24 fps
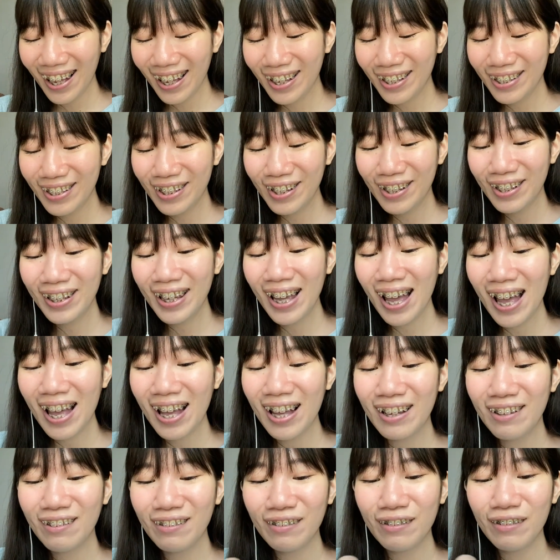So yeah,
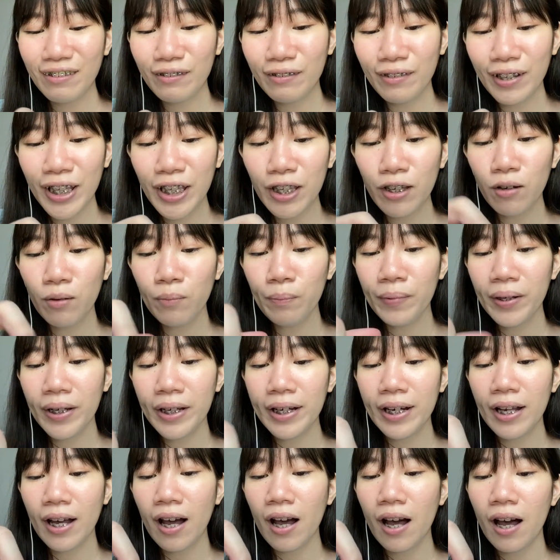when you open
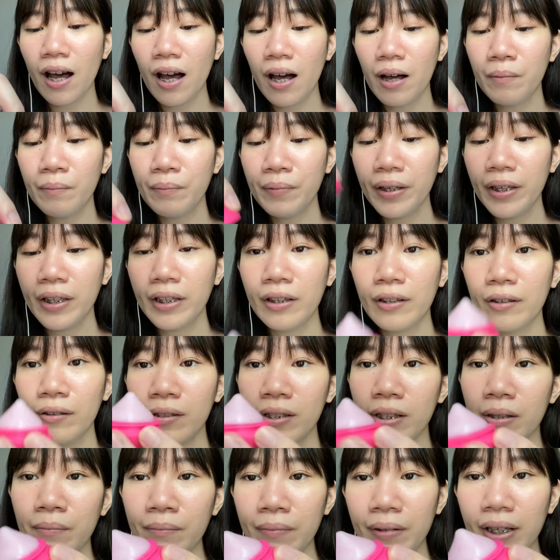it up, it looks
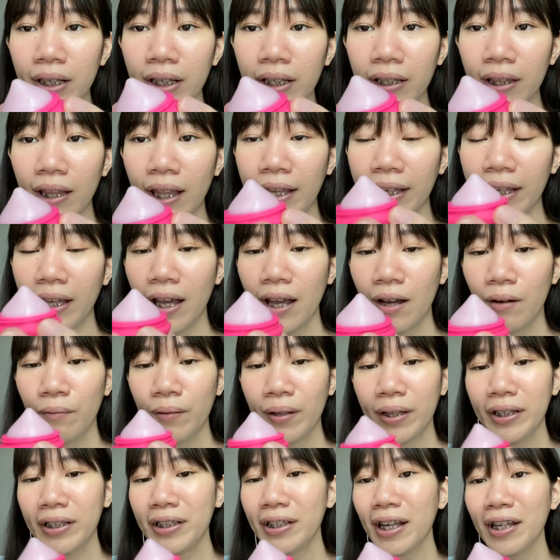something like,
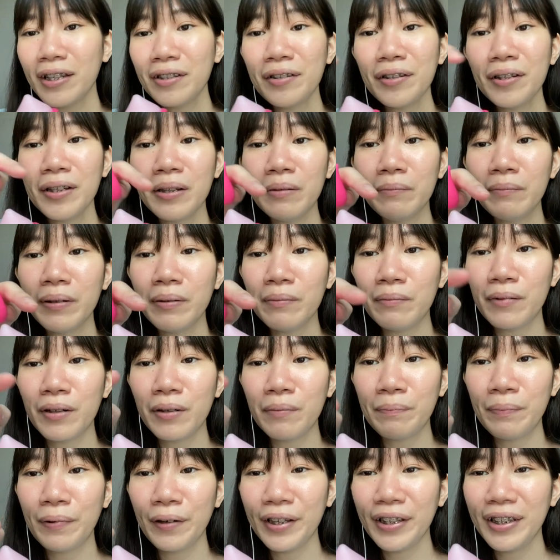well, it's actually a bit more
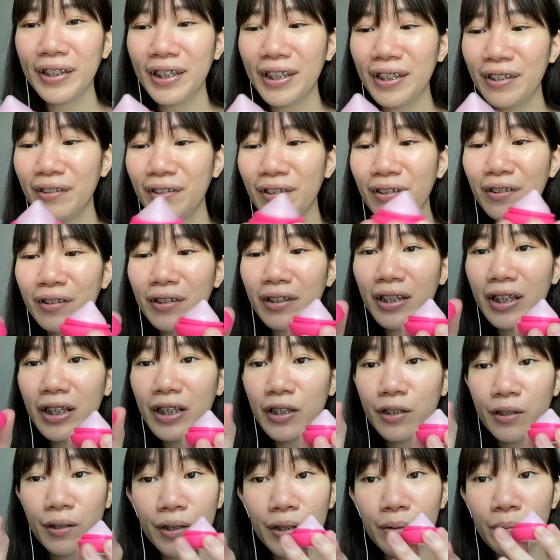pointy. You know,
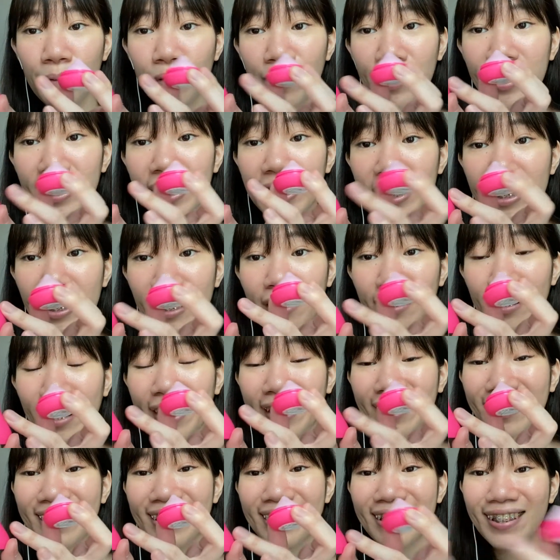it's pointy just
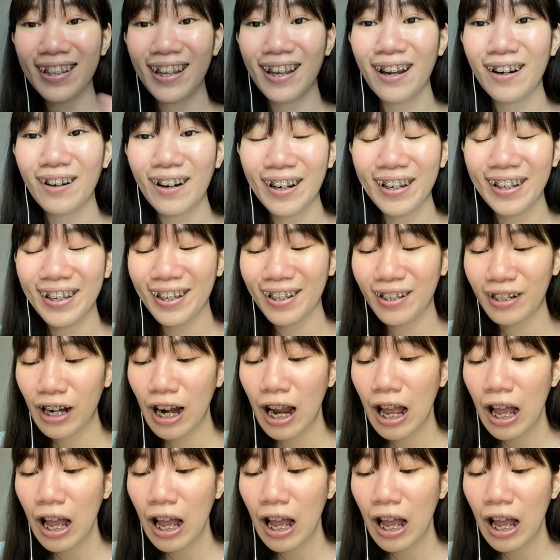like this thing right here.